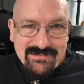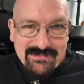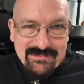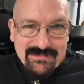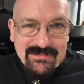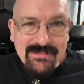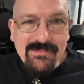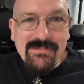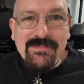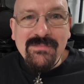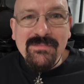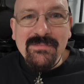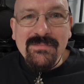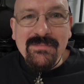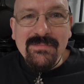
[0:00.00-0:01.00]

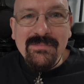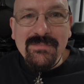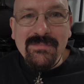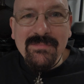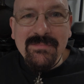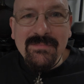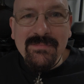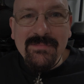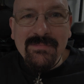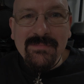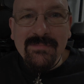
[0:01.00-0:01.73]
(no one is talking)